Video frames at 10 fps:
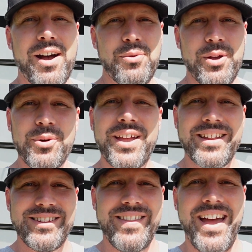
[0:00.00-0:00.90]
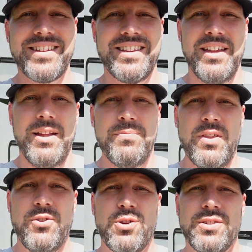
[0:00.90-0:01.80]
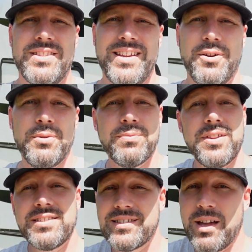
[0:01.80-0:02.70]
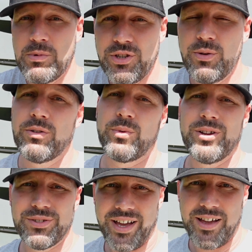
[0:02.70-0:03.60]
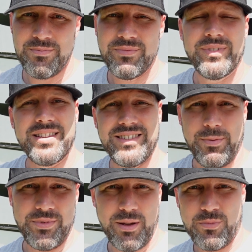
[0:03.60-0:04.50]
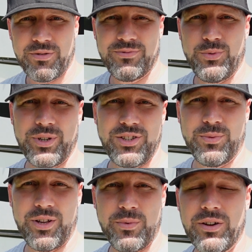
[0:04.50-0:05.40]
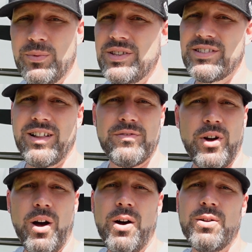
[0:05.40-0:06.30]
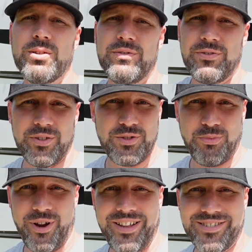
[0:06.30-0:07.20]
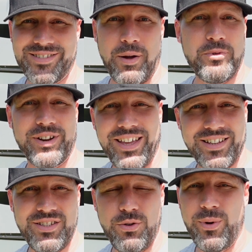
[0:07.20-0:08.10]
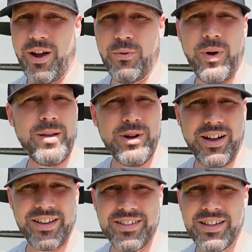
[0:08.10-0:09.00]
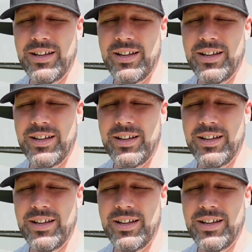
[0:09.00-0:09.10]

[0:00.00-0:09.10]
We will get to that. If you couldn't tell, this is coming to you in real time. It's September 2021. We still have all of spring and summer to get to you. We are way behind.